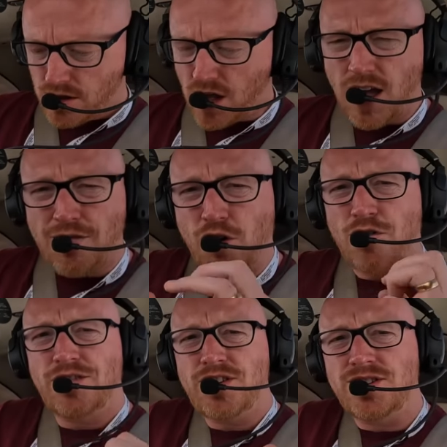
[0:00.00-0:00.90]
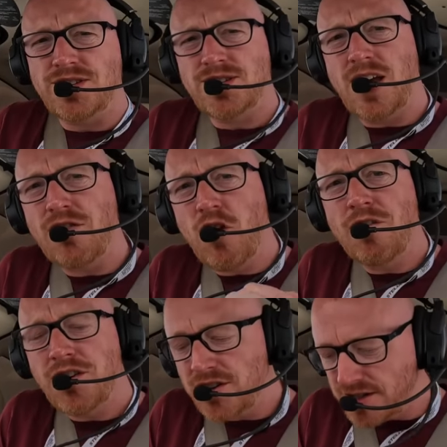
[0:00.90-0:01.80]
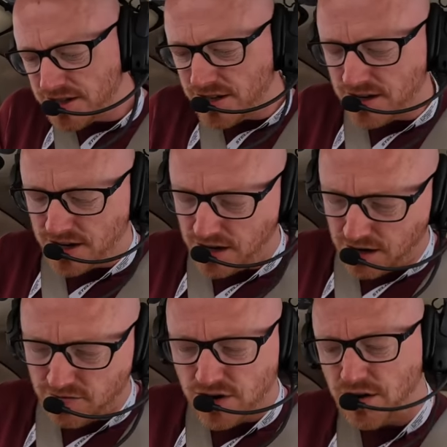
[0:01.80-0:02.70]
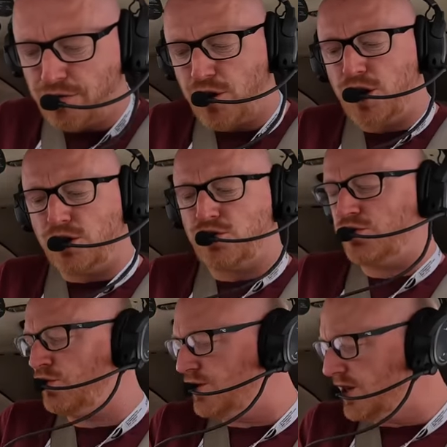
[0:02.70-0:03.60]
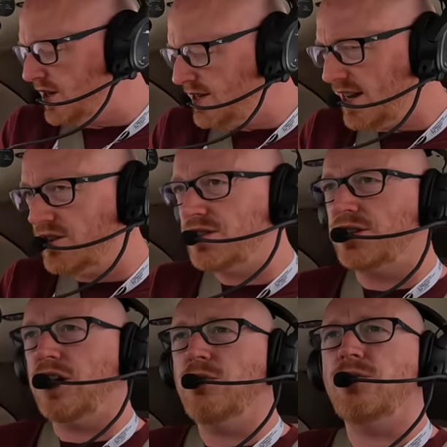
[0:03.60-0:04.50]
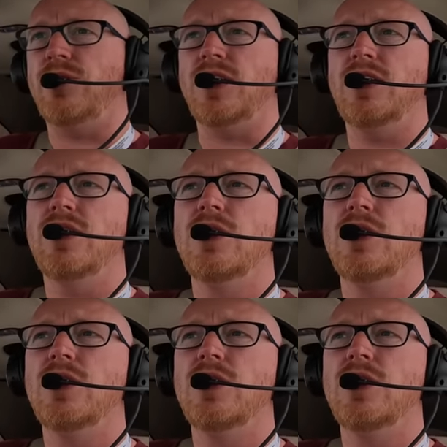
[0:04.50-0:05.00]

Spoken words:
I have confidence in the really friendly controllers in Dallas, and hopefully